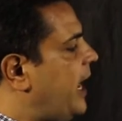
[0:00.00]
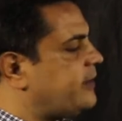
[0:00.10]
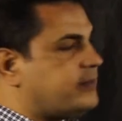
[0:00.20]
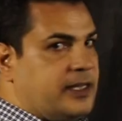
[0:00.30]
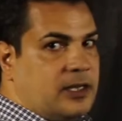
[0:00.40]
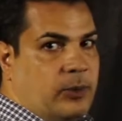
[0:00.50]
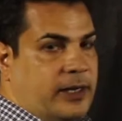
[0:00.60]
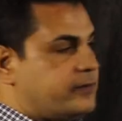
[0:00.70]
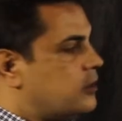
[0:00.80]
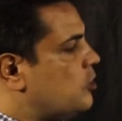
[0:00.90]
X
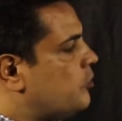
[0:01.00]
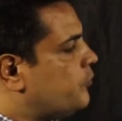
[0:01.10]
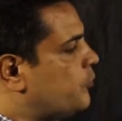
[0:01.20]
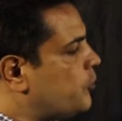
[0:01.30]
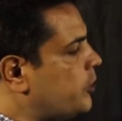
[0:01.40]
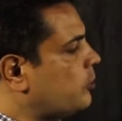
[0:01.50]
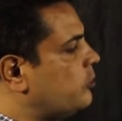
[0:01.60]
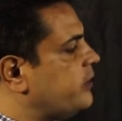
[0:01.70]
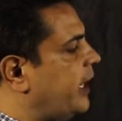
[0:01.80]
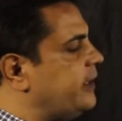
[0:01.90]
equals 4
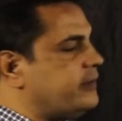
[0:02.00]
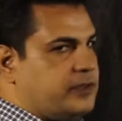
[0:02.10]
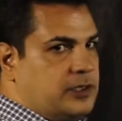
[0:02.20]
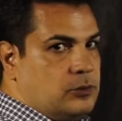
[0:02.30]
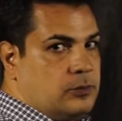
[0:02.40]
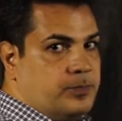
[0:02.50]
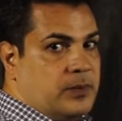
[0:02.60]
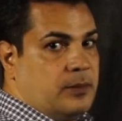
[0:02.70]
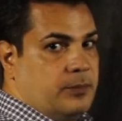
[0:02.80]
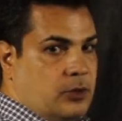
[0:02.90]
cosine 0
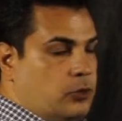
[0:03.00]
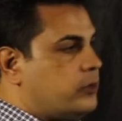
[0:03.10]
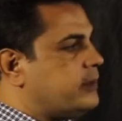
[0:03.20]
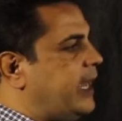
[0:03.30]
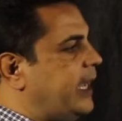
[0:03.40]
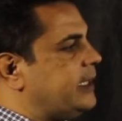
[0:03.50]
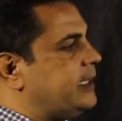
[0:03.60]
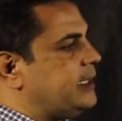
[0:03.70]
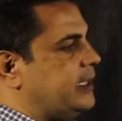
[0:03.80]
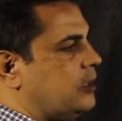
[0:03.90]
because the
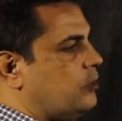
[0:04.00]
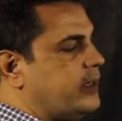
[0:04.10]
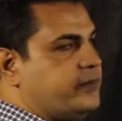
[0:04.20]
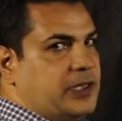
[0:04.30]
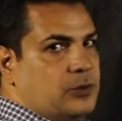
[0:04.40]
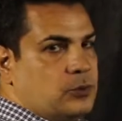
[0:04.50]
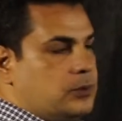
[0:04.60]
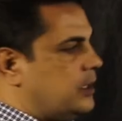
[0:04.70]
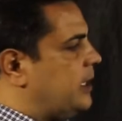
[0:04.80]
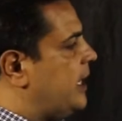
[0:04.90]
angle equals 0.
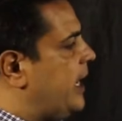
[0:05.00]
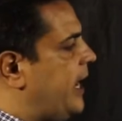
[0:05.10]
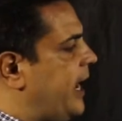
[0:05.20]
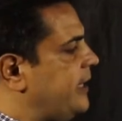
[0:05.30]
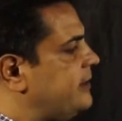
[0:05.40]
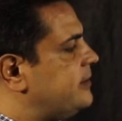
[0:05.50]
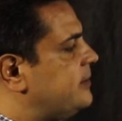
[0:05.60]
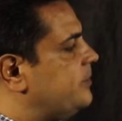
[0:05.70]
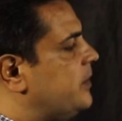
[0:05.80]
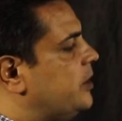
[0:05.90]

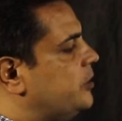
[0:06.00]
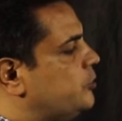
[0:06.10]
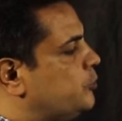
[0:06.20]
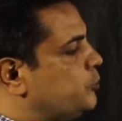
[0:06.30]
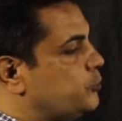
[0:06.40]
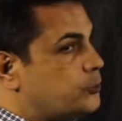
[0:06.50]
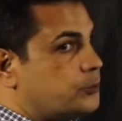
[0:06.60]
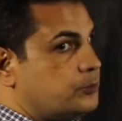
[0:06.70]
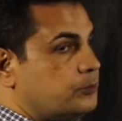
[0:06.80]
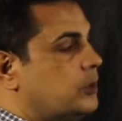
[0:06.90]
And
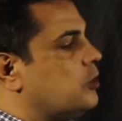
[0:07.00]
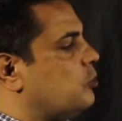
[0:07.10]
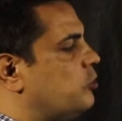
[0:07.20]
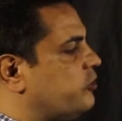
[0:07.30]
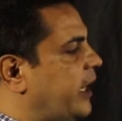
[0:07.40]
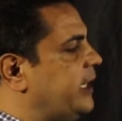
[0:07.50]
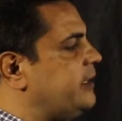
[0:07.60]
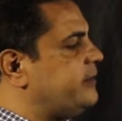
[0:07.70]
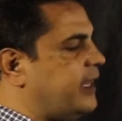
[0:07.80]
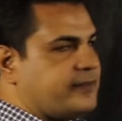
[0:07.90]
2
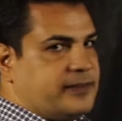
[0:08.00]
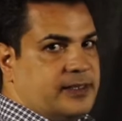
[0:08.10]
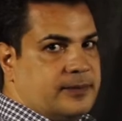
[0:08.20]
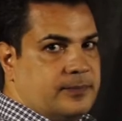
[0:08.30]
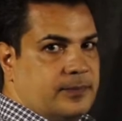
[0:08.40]
cosine 60.